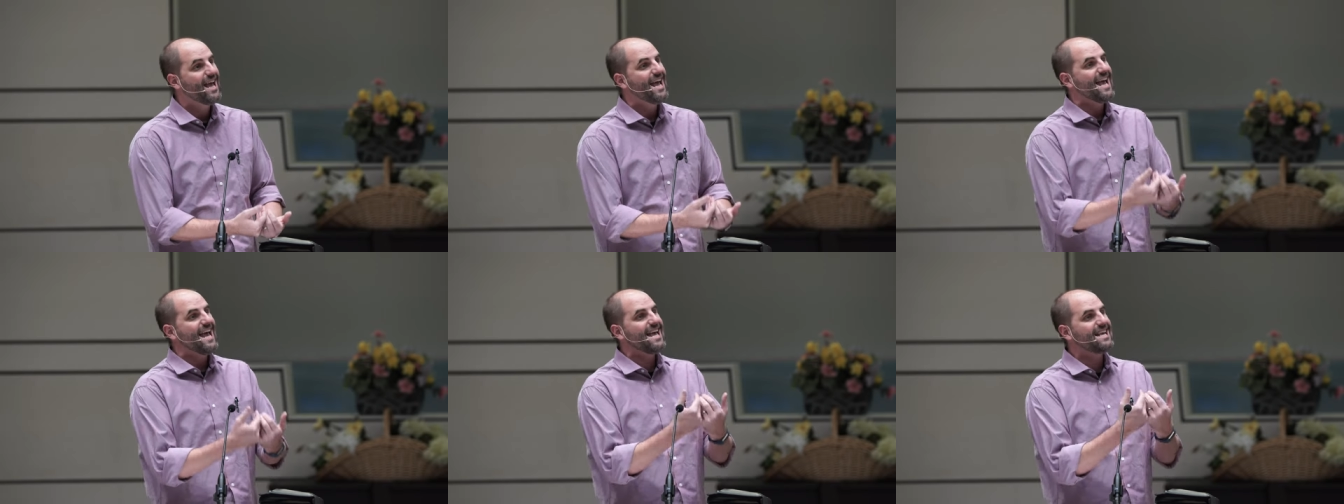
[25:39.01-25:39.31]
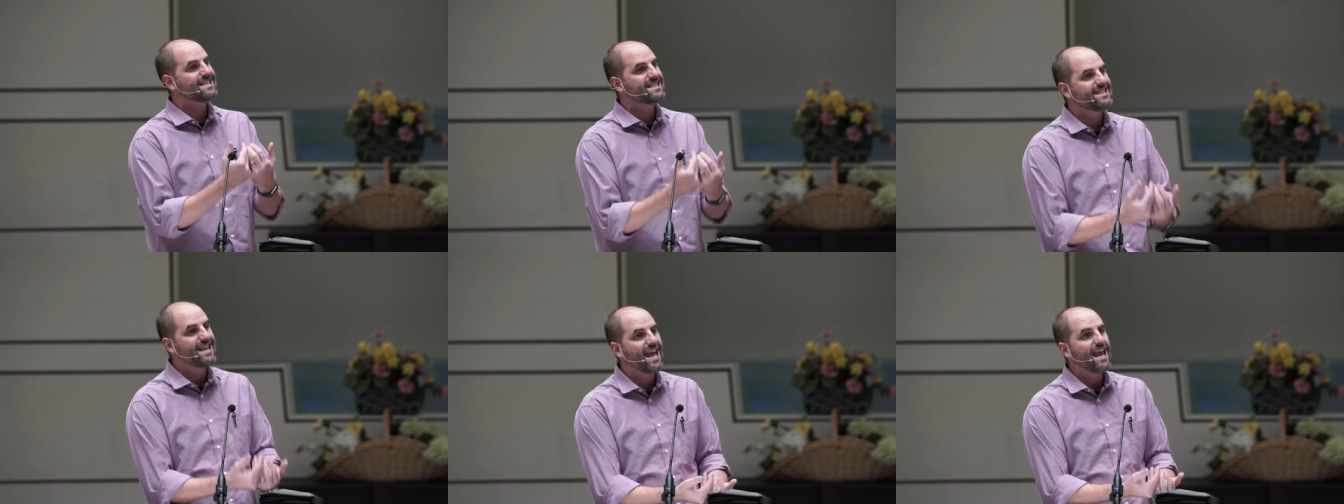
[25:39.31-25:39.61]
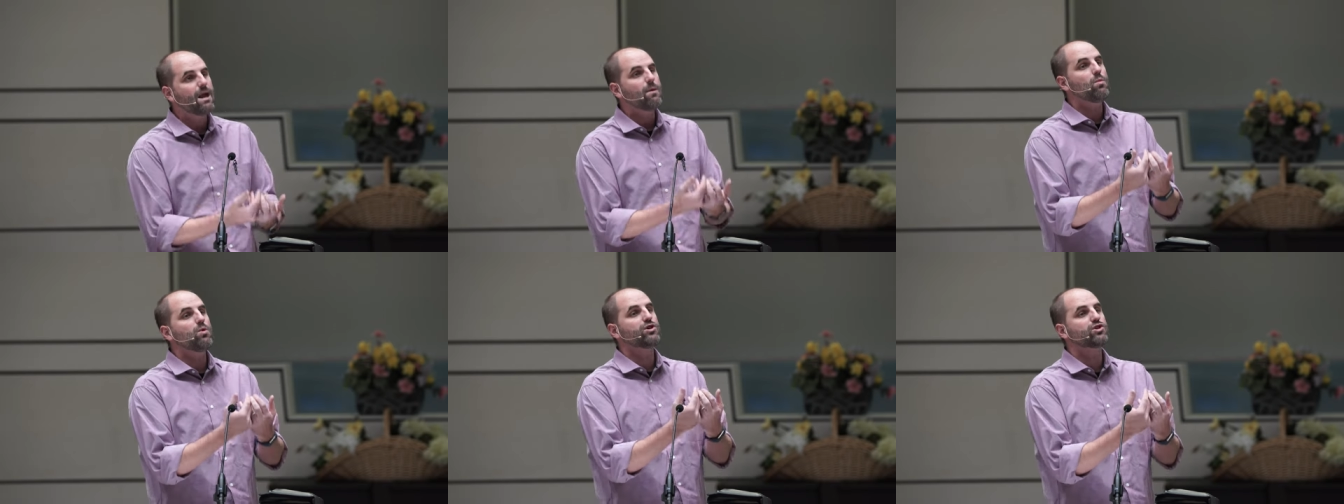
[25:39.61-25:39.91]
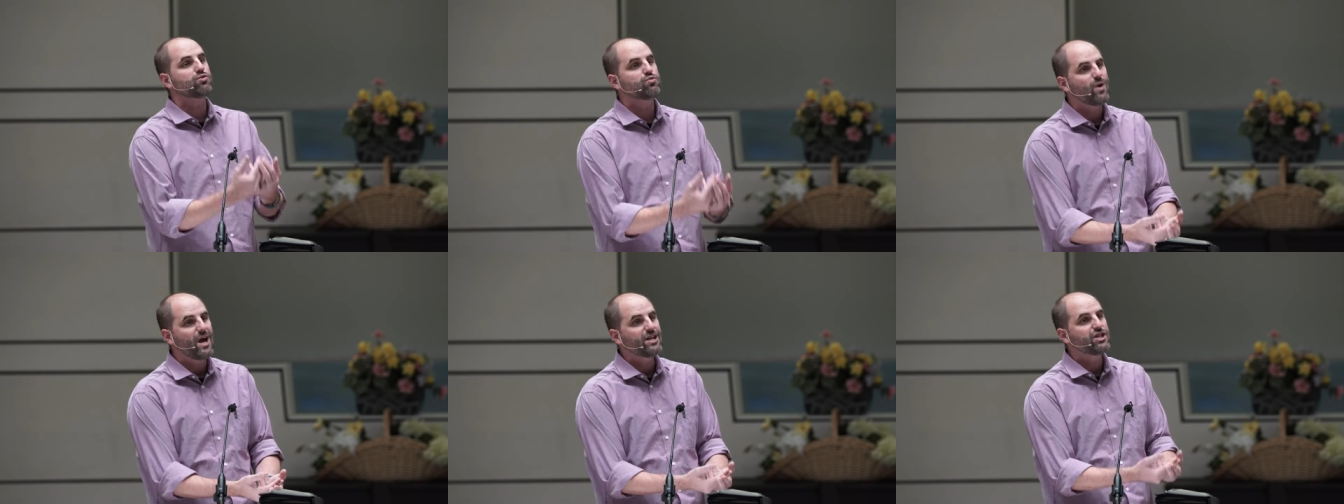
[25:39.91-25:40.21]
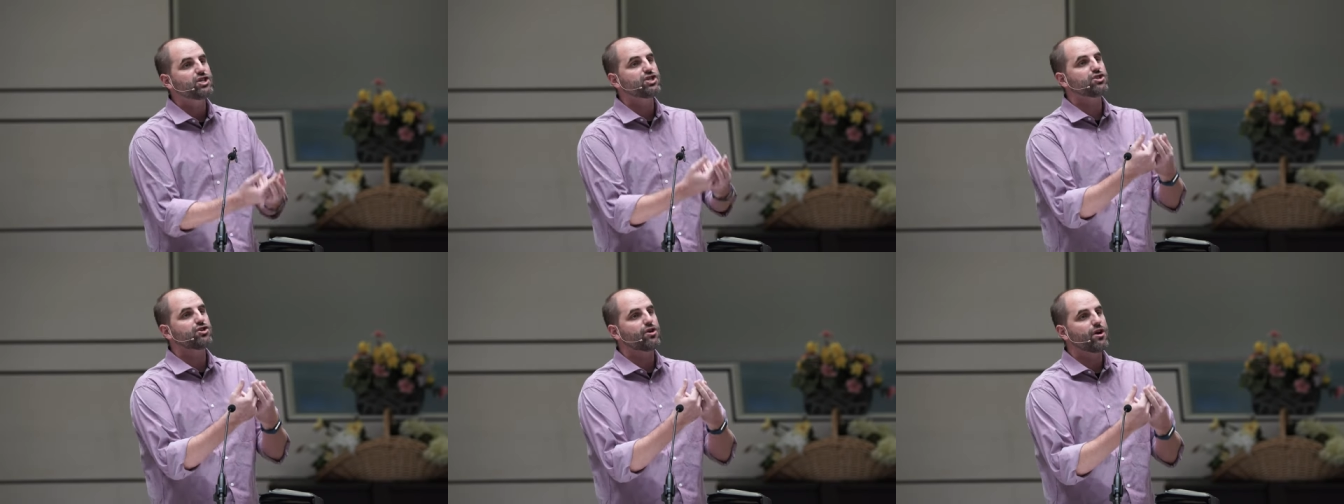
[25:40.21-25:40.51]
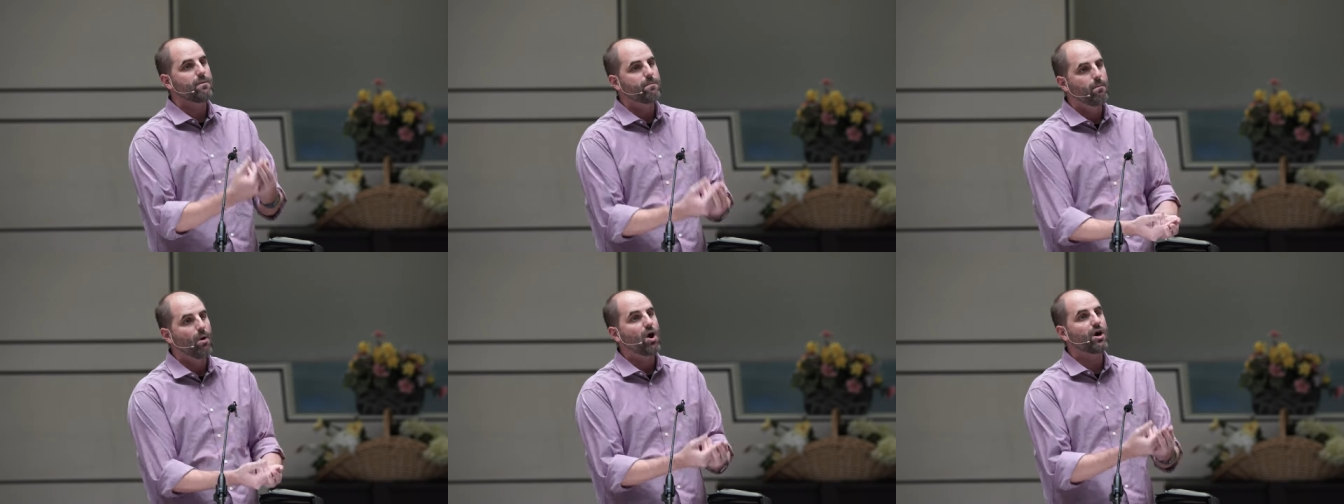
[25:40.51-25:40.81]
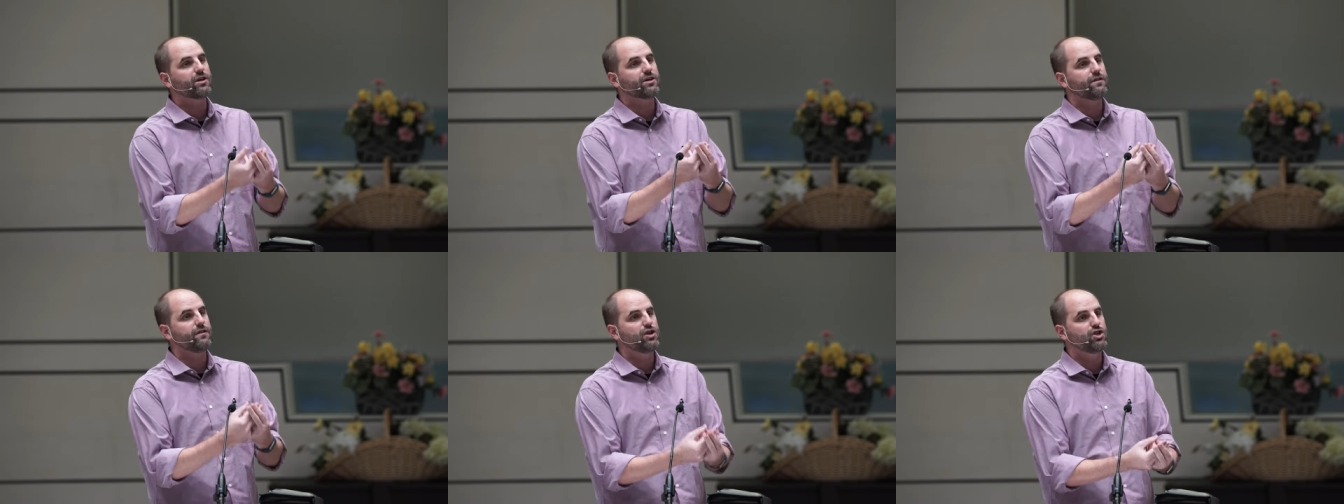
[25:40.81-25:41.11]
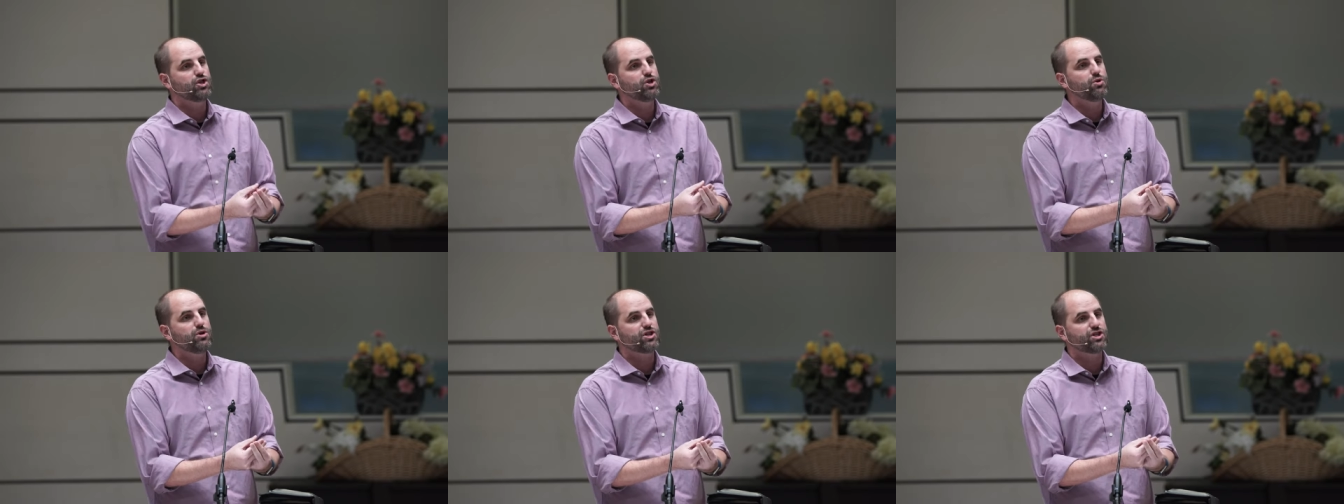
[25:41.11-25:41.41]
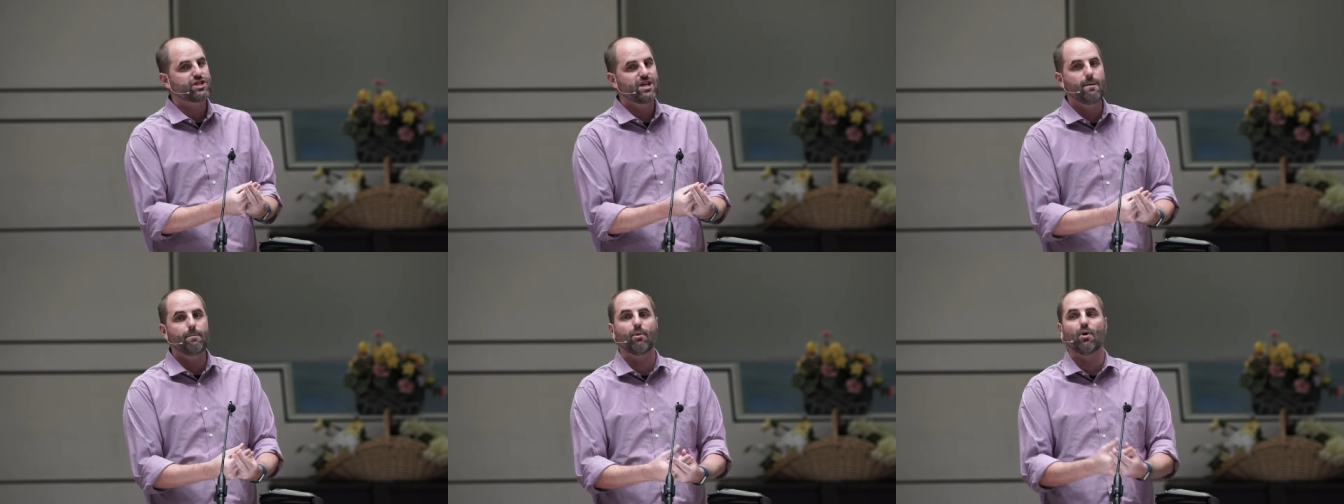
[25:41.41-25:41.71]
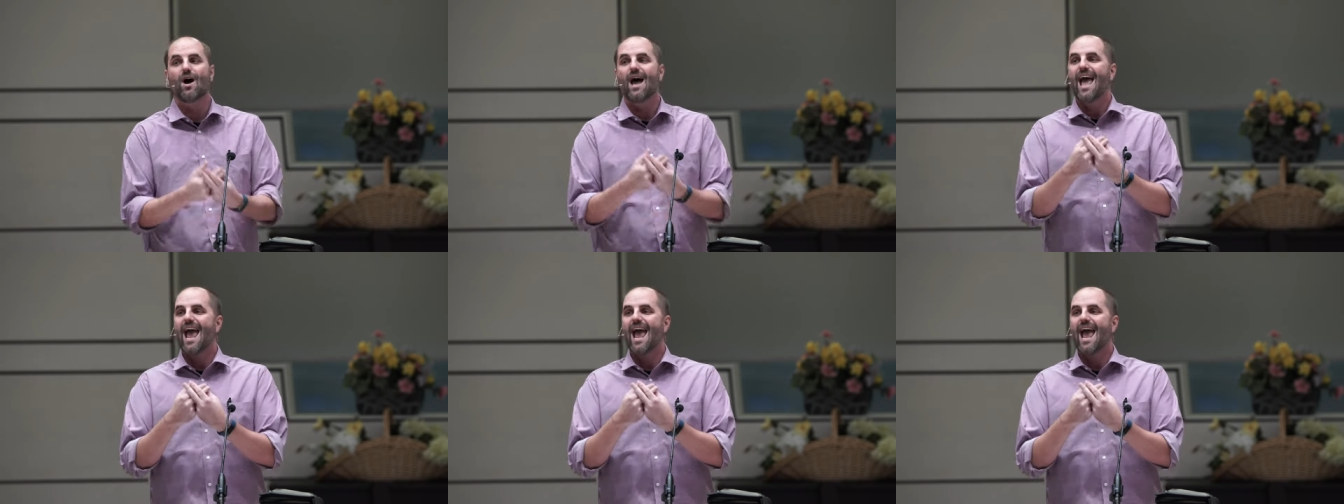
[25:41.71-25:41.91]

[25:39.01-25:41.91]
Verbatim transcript: his name was registered and marked in the Jewish temple.